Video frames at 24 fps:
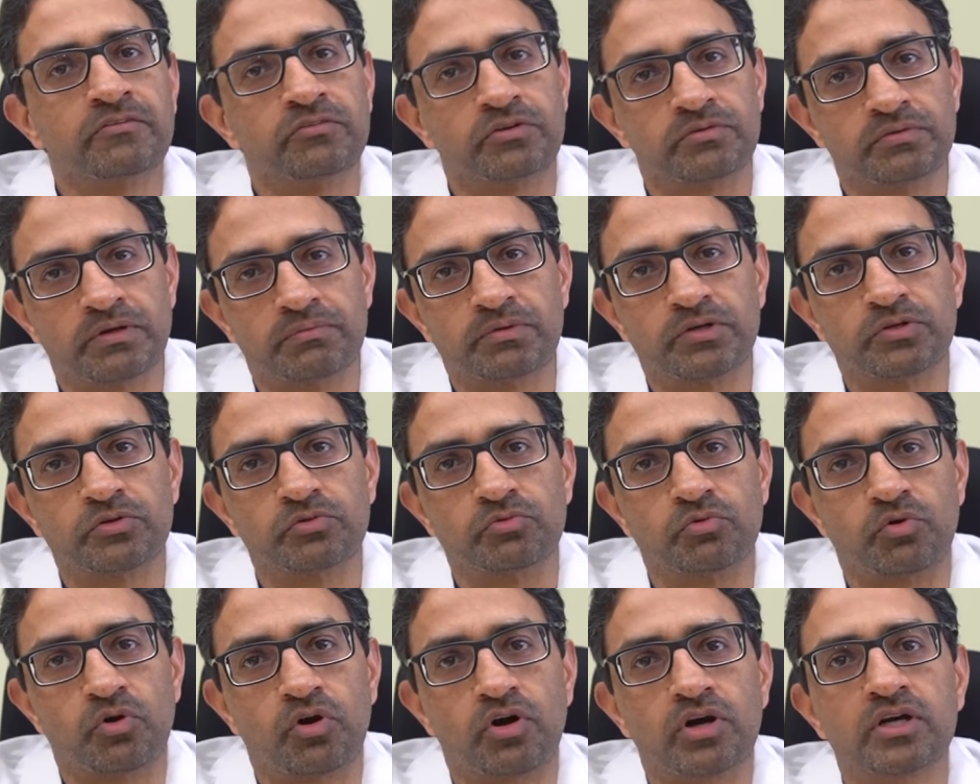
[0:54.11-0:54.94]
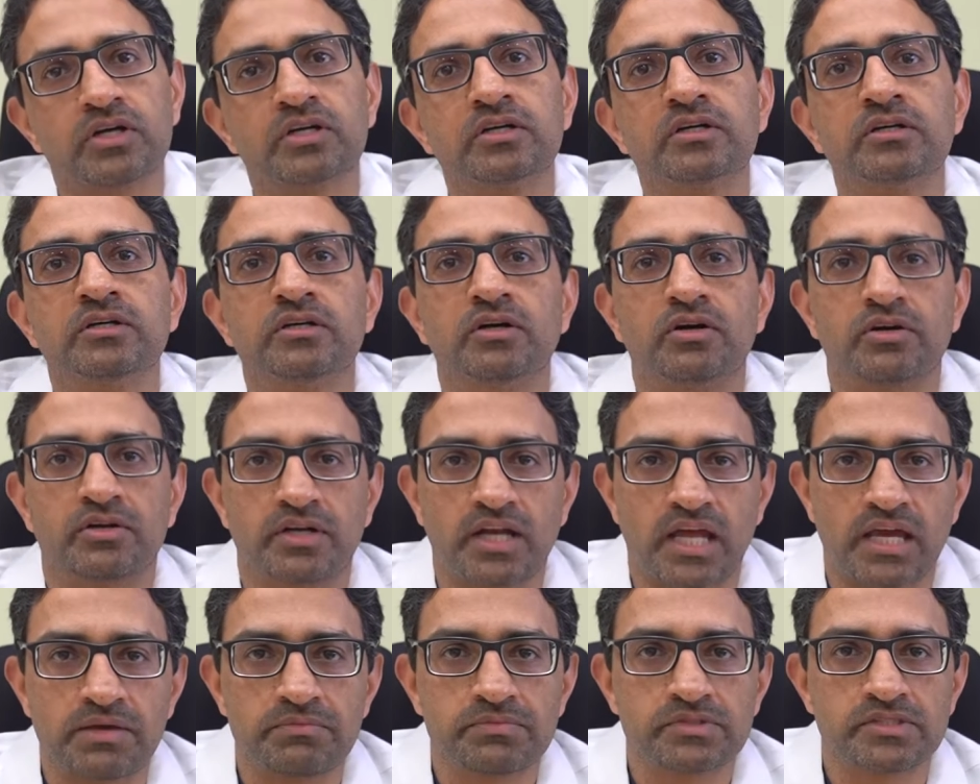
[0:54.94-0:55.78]
would be able to walk or
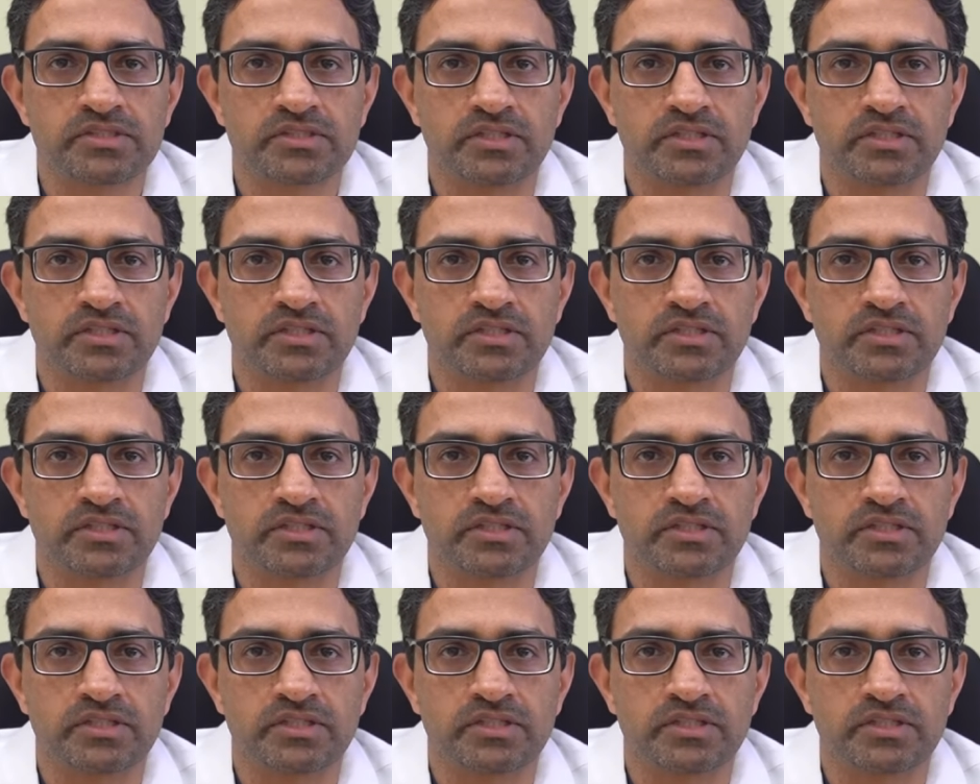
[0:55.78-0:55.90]
climb